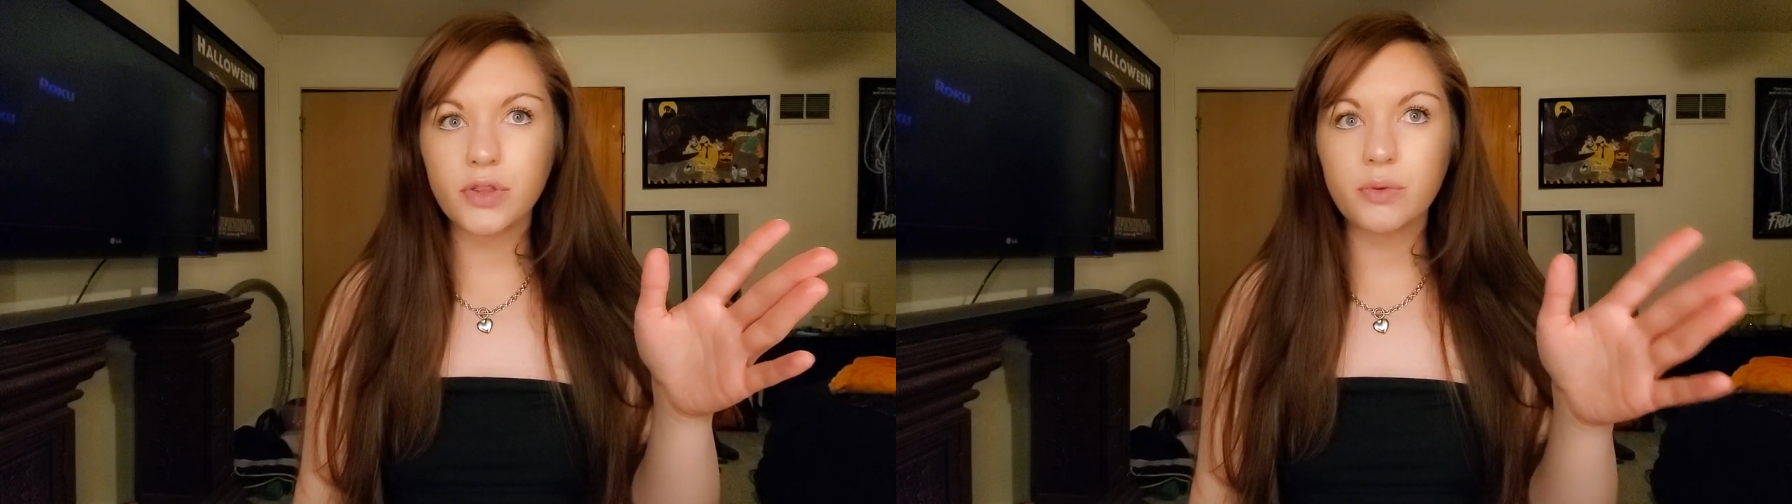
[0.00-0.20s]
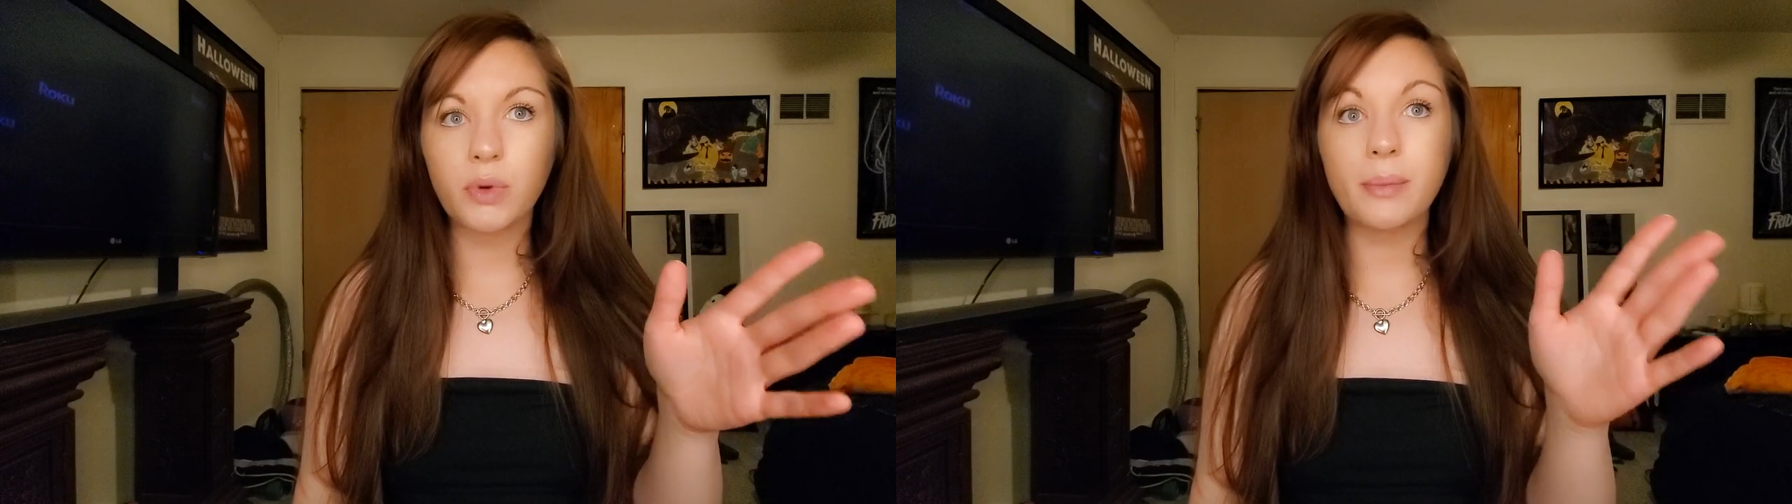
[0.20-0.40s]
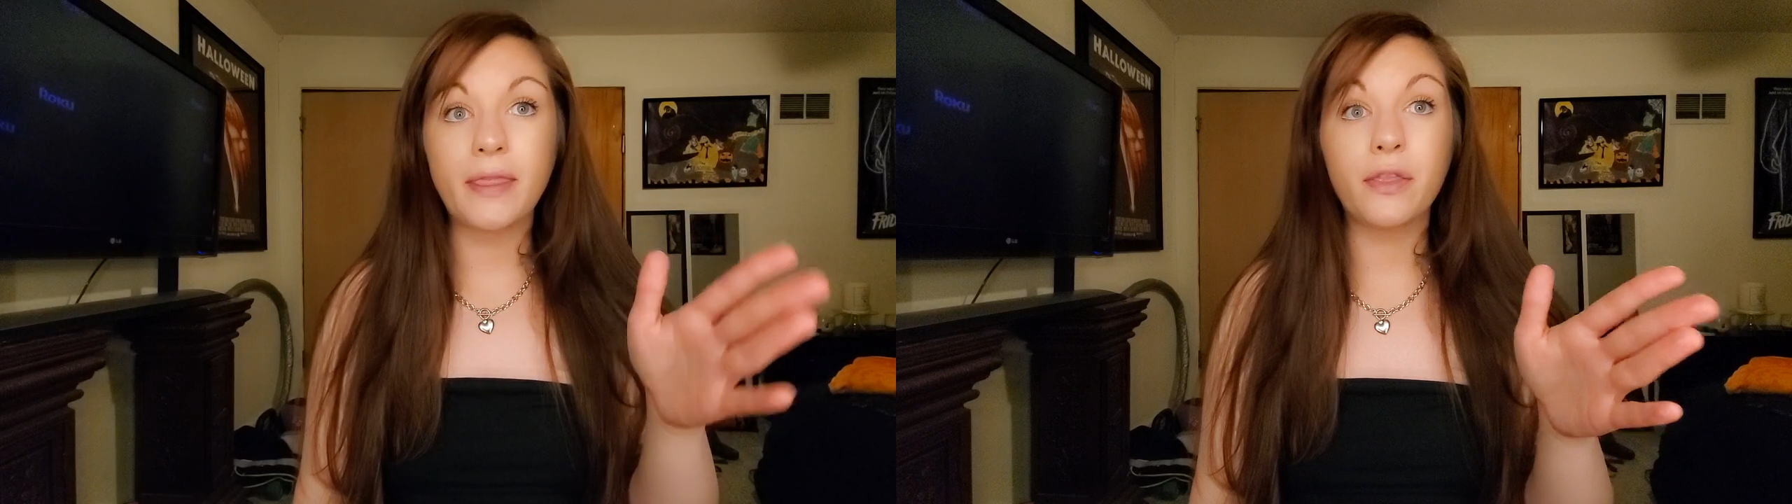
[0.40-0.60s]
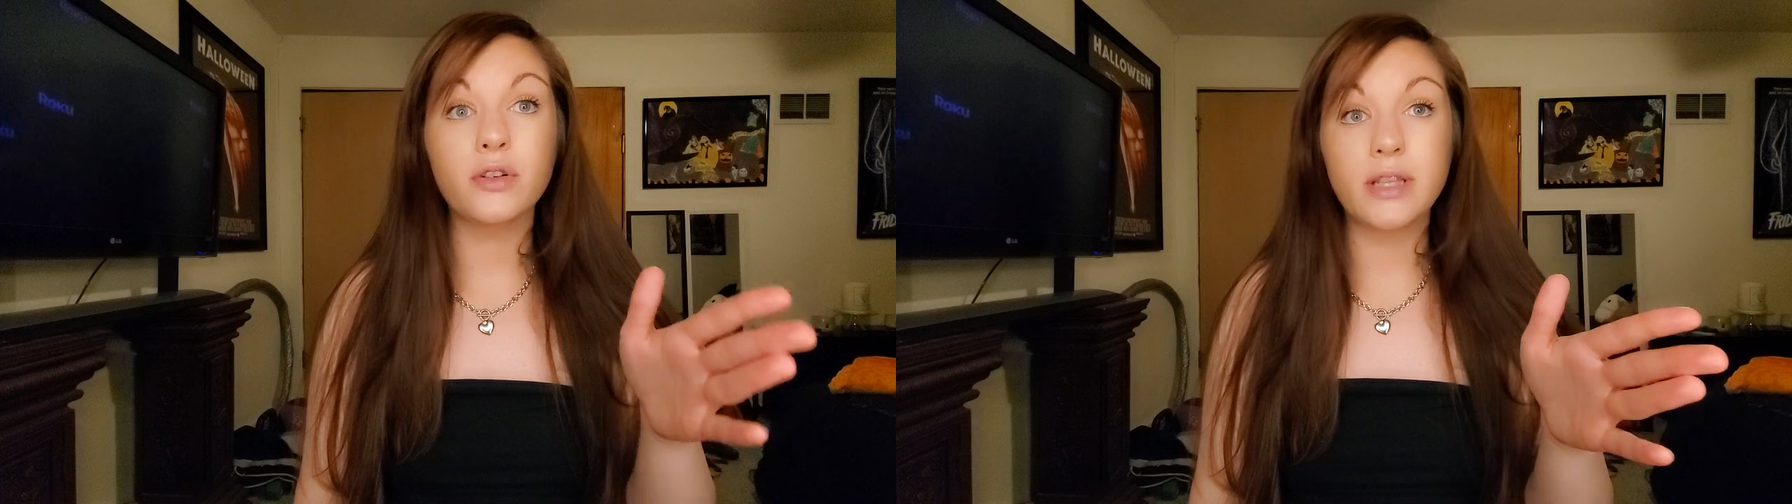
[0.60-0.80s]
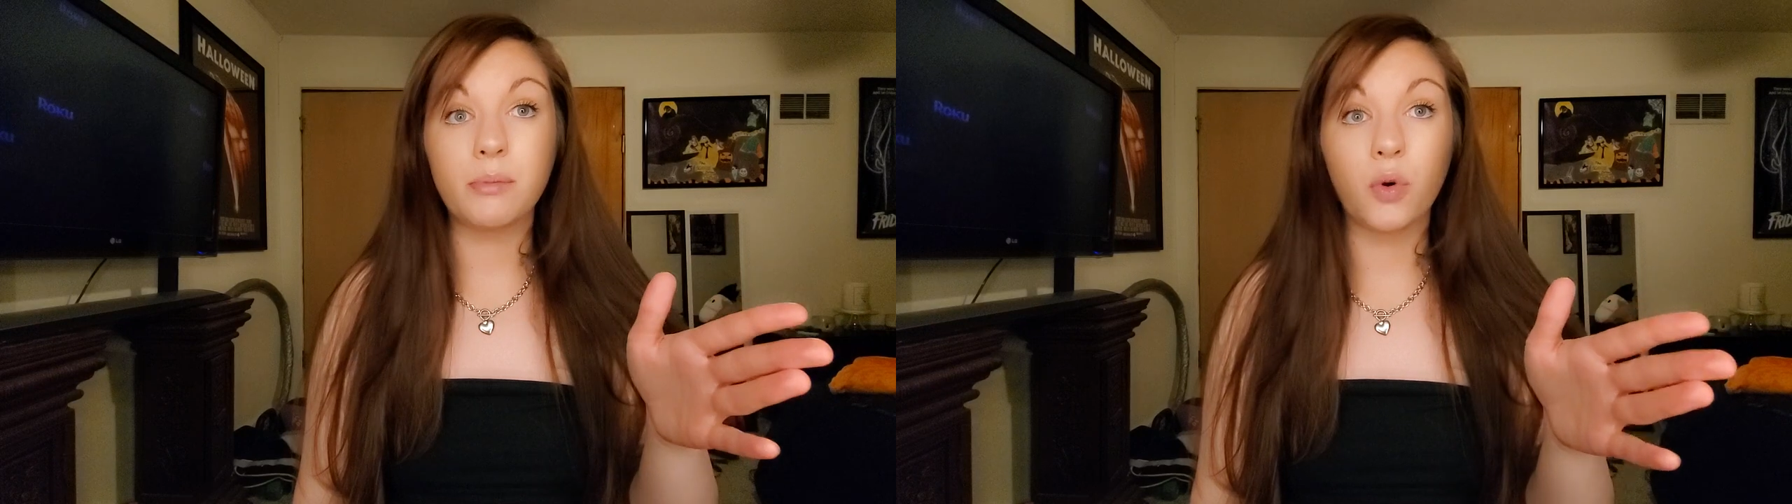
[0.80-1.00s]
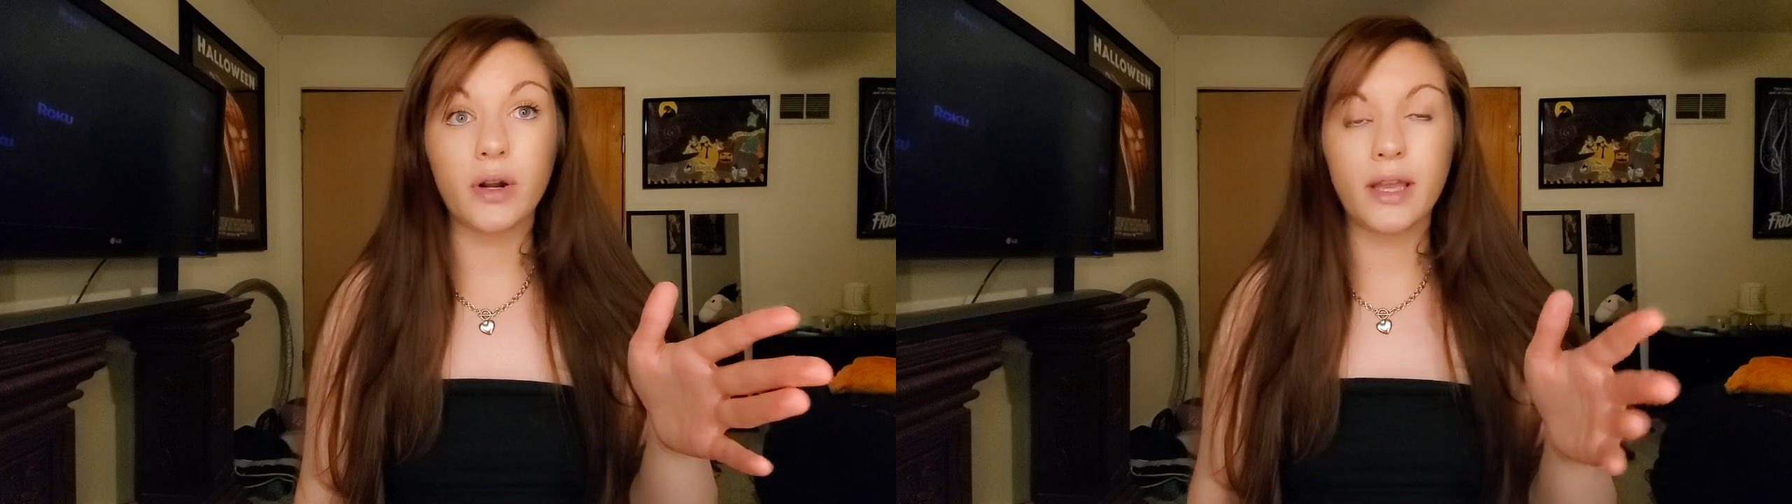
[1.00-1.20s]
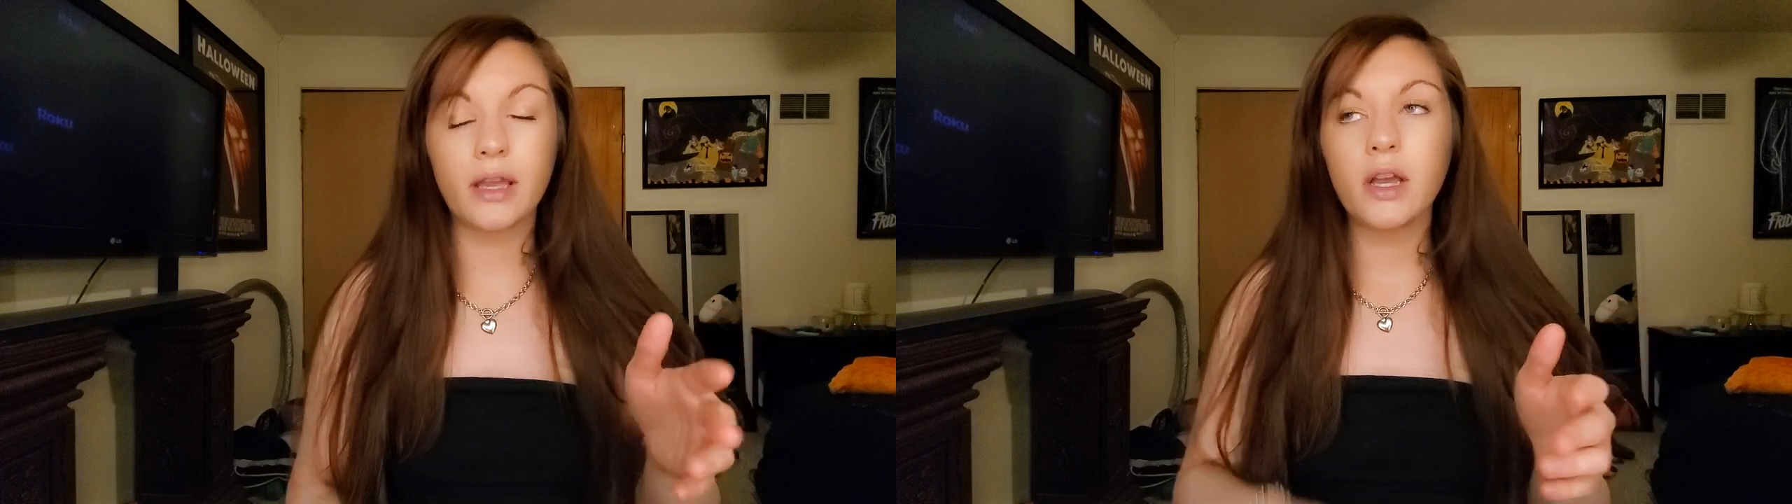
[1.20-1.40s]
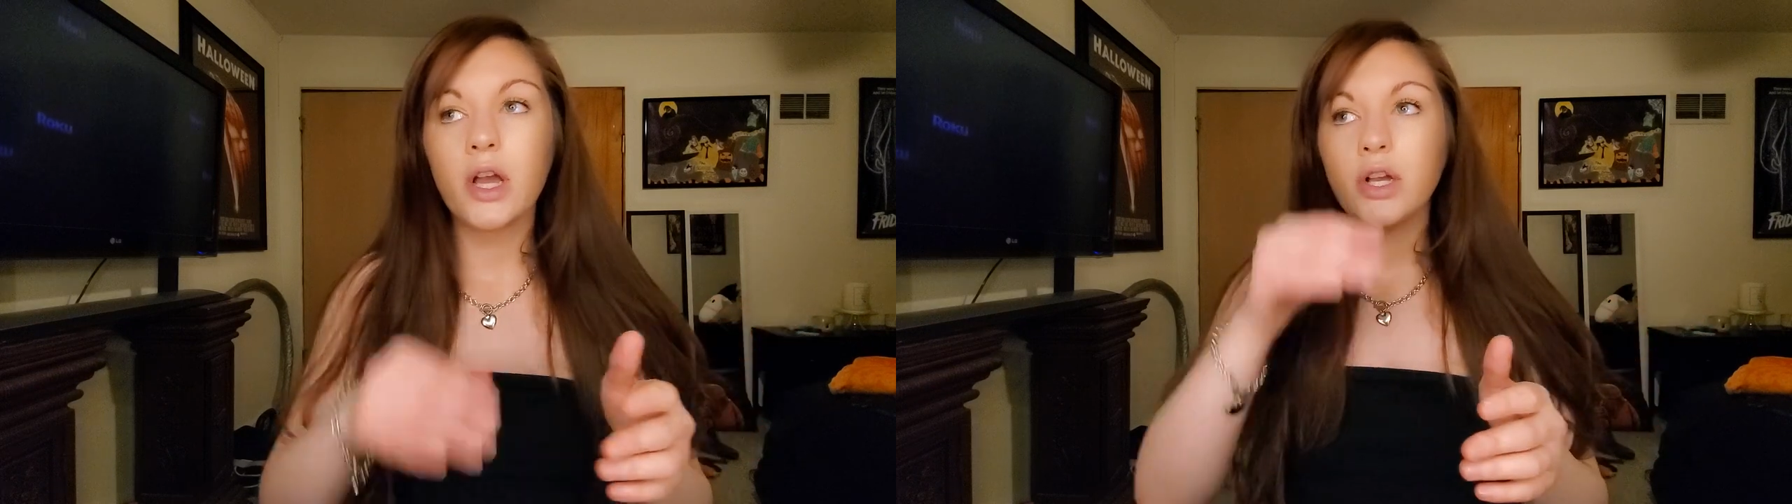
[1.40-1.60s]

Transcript: would have been Thursday morning.